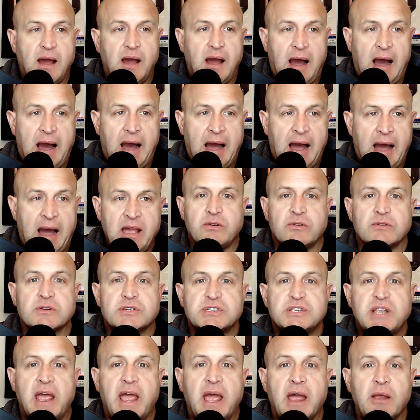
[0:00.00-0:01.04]
I
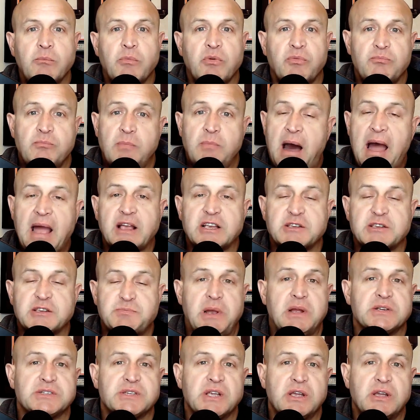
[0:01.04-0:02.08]
understand with my
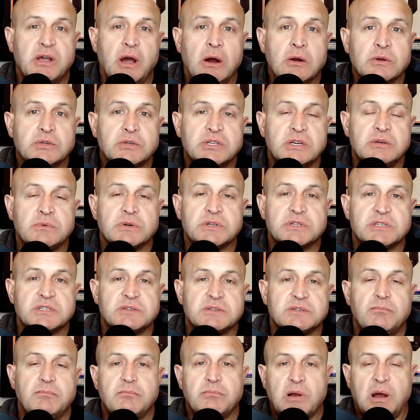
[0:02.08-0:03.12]
experience in coaching, which is
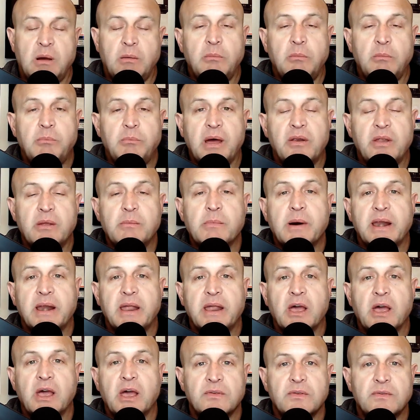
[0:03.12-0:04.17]
probably better than anybody
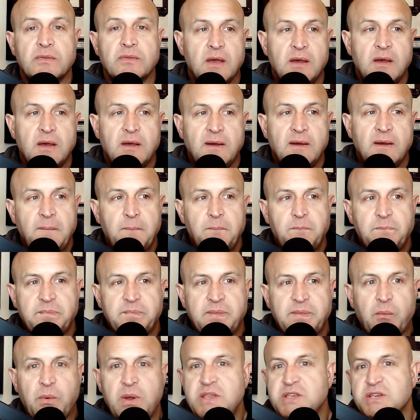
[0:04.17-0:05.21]
else's,
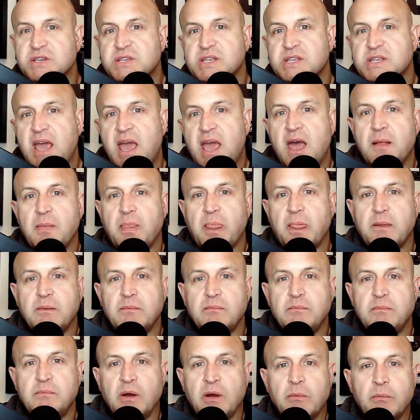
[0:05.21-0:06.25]
that we just can't,
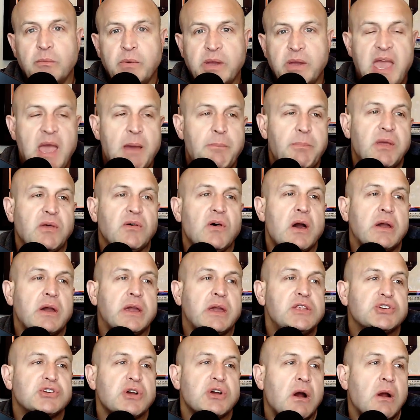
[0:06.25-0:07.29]
we can't be Lucky
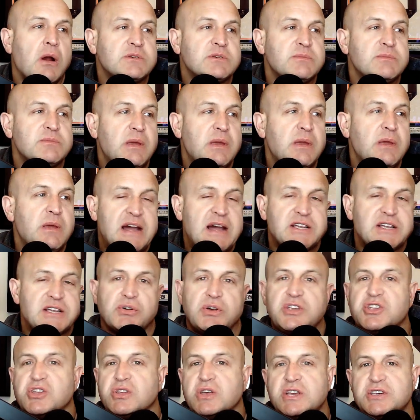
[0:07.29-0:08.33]
Charms and be
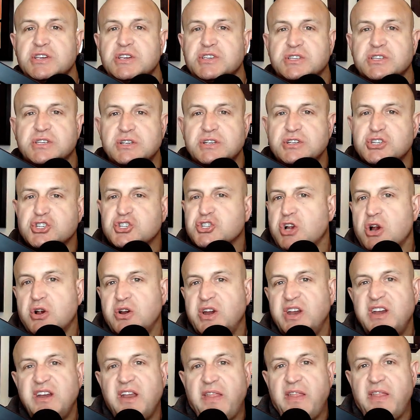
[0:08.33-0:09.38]
magically delicious and just turn
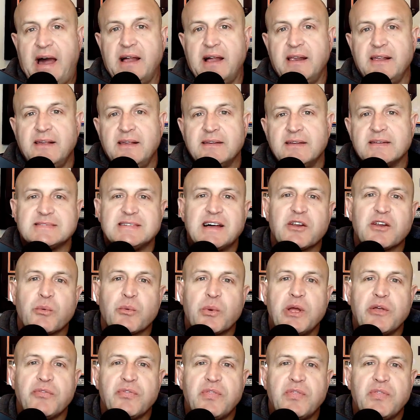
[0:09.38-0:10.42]
into that. It's not a
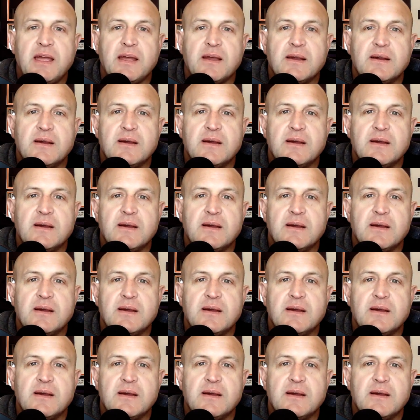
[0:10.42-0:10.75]
real thing.